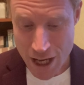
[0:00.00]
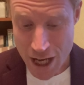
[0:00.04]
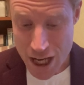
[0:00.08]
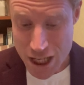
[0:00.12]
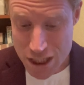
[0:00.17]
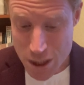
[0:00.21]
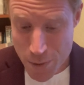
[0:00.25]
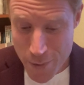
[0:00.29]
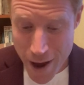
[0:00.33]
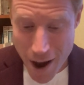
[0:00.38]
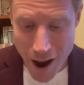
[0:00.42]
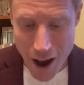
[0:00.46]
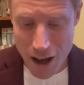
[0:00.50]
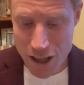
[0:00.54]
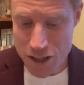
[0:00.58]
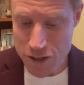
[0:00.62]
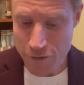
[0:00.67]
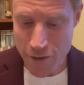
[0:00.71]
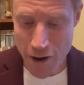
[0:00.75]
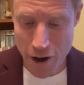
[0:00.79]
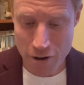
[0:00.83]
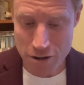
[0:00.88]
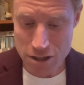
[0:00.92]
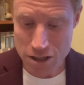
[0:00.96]
So he asked
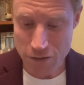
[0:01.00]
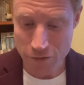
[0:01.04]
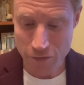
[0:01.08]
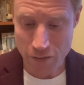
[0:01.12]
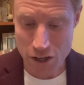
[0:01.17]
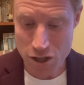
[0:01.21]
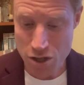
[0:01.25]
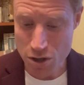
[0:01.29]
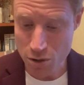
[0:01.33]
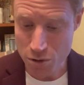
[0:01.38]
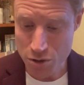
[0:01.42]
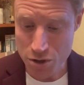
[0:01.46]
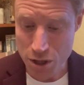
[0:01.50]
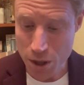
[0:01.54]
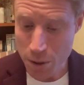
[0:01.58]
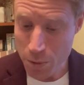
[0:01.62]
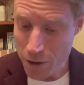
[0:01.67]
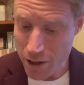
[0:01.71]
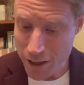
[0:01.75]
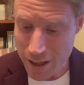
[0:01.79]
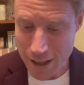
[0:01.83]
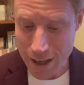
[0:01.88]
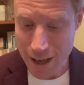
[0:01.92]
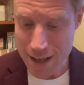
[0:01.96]
Pharaoh's officials who
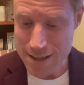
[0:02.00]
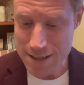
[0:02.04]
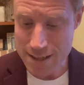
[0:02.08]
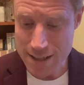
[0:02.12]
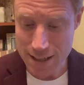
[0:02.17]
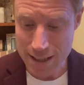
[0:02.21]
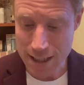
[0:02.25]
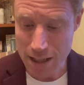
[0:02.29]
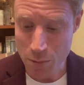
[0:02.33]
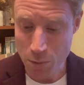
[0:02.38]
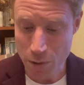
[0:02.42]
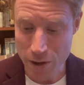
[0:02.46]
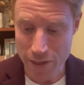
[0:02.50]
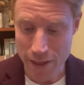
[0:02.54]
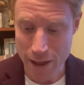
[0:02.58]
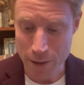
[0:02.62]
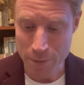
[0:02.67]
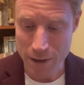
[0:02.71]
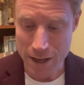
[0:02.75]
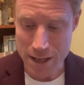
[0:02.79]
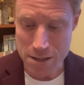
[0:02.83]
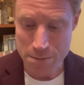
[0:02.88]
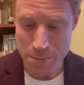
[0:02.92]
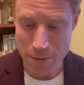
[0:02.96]
were in custody with
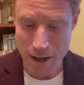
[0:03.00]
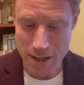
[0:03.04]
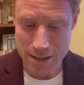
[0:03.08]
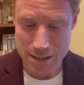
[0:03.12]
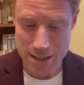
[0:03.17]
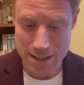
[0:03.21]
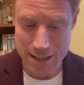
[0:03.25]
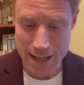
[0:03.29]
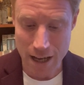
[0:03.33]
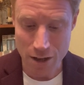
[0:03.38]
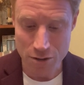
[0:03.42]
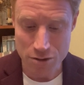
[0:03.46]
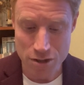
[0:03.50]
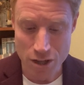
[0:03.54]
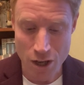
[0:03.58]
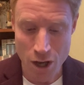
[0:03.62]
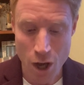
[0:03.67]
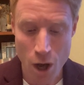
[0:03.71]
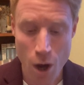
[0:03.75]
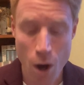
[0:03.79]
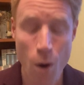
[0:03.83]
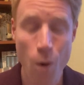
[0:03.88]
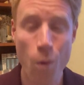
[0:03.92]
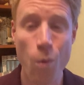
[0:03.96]
him in his master's house,
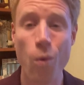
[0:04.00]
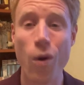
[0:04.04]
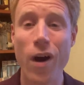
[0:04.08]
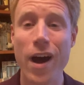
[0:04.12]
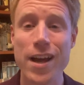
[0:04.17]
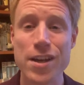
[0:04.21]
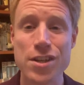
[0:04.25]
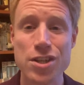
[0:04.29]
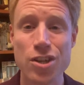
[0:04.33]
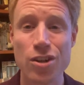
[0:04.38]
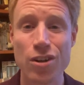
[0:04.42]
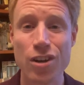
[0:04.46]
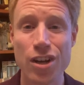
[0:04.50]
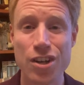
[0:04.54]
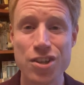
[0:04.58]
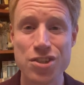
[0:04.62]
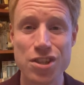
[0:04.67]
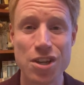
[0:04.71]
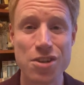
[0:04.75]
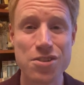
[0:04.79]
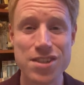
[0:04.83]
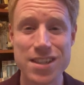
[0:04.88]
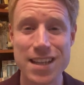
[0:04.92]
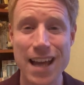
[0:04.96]
why do you look
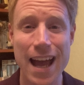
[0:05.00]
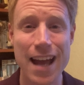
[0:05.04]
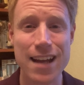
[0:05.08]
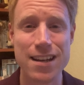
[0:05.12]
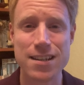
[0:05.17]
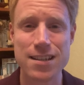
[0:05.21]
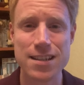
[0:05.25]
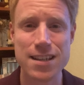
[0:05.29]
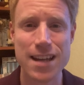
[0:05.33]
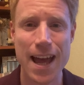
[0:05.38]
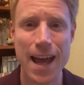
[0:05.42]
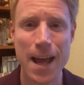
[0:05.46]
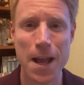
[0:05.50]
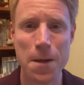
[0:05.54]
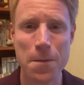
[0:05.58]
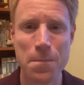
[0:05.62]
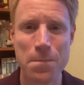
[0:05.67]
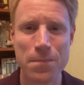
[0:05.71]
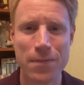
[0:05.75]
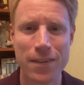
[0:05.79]
so sad today?